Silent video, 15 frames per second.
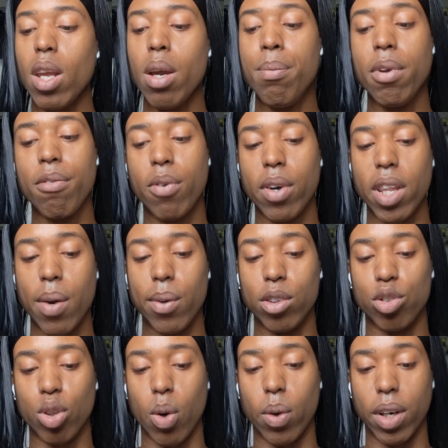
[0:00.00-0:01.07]
before they were
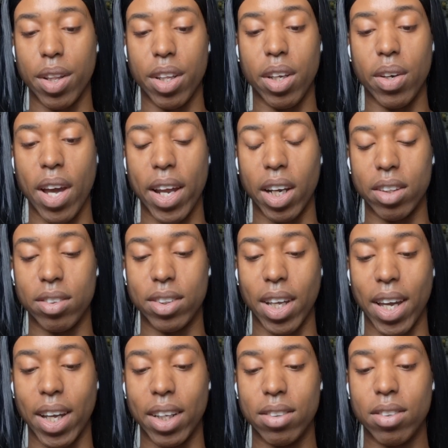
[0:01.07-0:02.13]
sold in the United
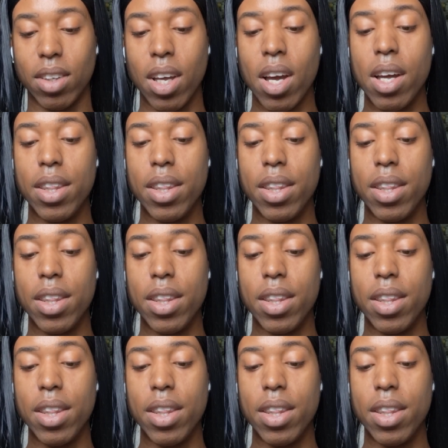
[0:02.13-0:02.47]
States.